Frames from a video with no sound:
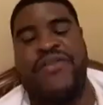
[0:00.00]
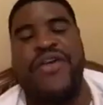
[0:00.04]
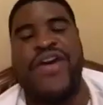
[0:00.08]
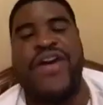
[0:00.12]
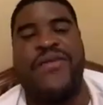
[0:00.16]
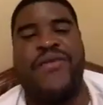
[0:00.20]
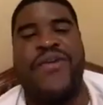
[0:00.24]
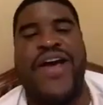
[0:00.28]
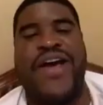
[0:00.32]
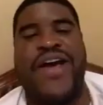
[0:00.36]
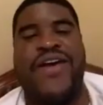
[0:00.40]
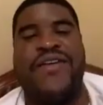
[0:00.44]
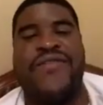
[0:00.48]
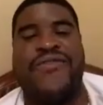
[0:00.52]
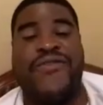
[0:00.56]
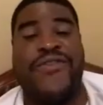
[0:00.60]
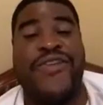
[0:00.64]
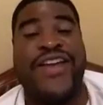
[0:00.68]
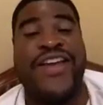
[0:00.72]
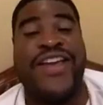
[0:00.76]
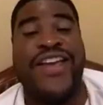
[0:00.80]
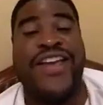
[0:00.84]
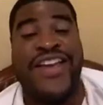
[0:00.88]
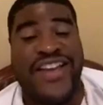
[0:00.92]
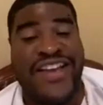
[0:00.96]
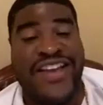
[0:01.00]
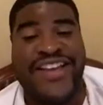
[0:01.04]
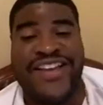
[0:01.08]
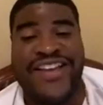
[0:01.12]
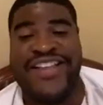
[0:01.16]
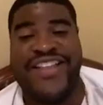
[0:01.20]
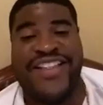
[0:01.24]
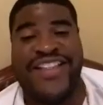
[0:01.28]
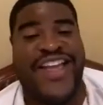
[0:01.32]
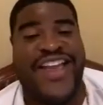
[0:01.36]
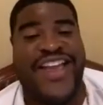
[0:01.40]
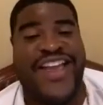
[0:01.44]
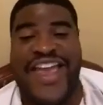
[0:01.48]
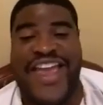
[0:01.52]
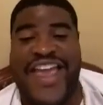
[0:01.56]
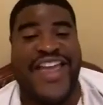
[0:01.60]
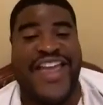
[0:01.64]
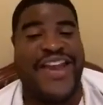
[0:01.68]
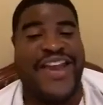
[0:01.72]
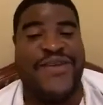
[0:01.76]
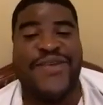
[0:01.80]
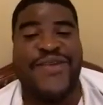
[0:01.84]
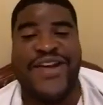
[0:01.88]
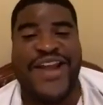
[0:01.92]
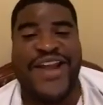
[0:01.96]
around free, like
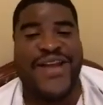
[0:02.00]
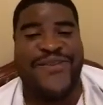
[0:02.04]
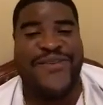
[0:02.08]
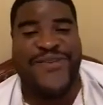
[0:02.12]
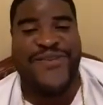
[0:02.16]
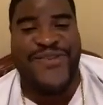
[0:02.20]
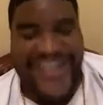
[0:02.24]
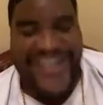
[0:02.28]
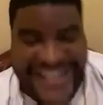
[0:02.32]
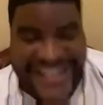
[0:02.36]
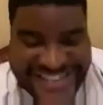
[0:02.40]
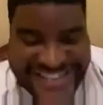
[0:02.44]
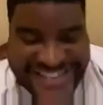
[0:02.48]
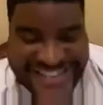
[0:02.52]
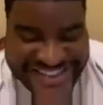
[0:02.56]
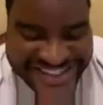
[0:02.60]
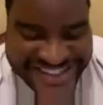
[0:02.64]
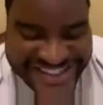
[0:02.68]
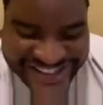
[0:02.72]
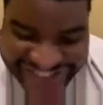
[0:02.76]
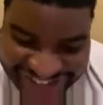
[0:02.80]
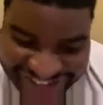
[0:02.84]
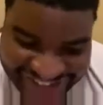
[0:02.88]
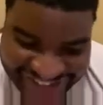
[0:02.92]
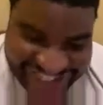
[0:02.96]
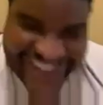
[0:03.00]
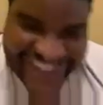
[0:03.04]
anywhere they want to.